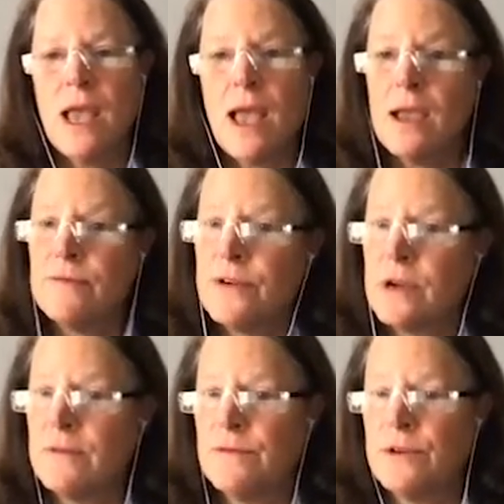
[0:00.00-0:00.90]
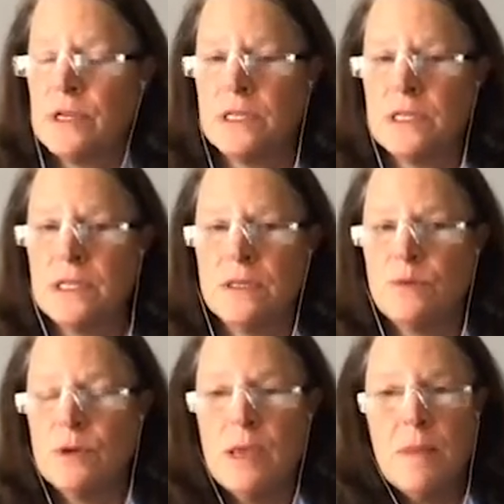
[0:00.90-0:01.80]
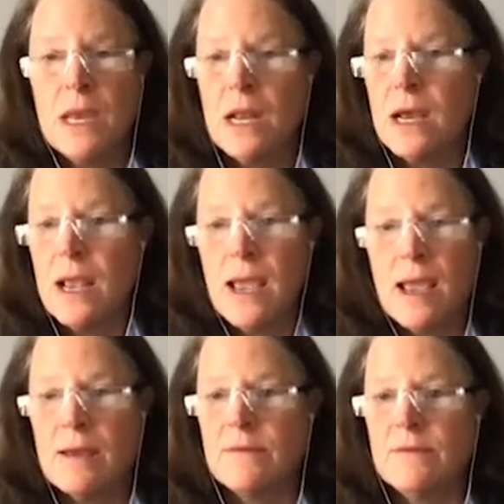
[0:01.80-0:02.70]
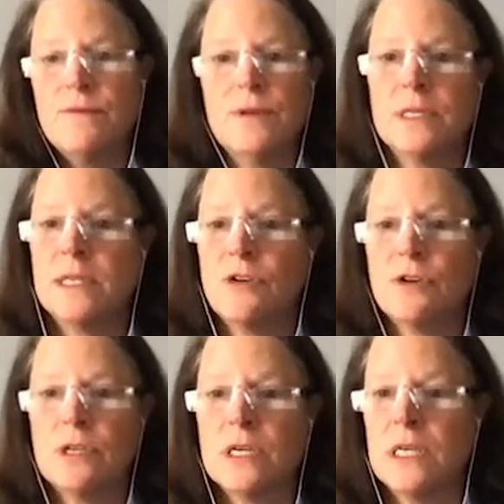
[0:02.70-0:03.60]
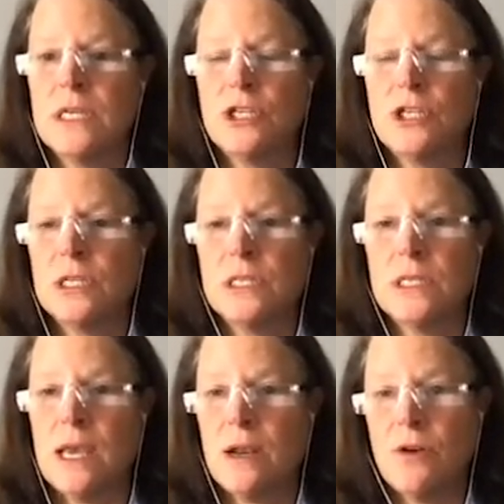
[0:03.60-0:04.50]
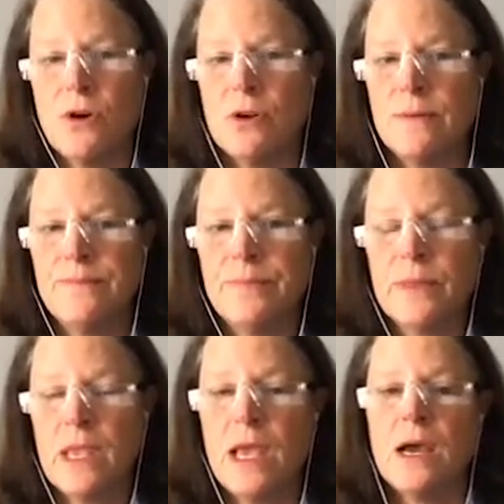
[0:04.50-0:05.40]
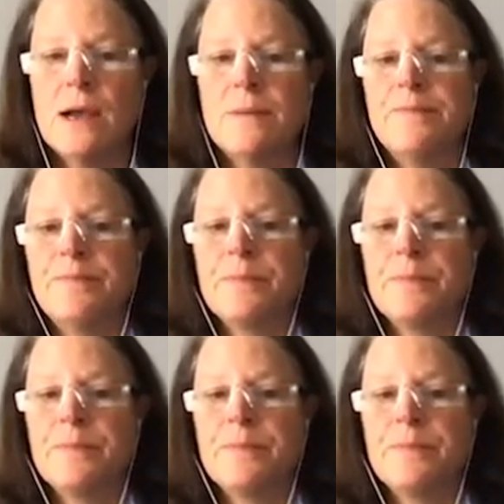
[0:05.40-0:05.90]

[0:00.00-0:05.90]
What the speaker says: Africa, for instance, where they may not have sterile conditions at all. And